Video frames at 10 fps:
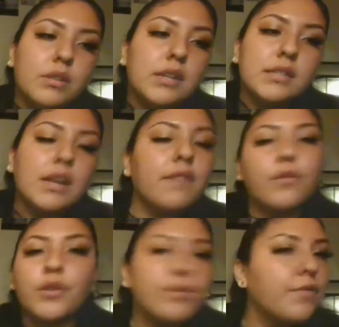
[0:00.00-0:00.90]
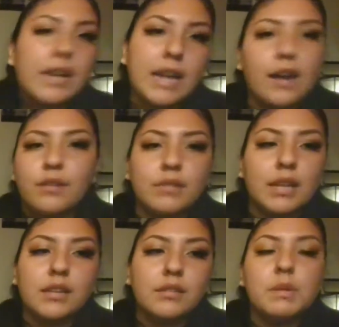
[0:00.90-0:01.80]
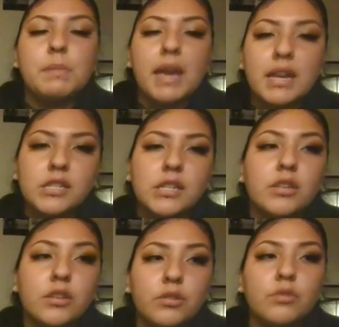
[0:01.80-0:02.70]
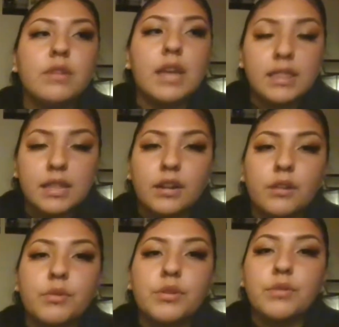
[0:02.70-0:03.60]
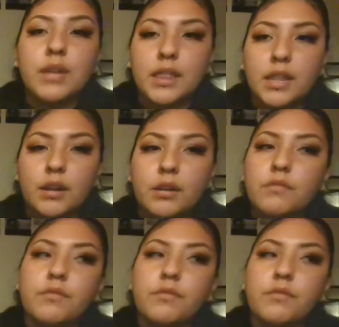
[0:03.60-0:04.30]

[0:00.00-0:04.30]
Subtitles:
it's not for you right now. Like, be patient. You'll get there when you get there.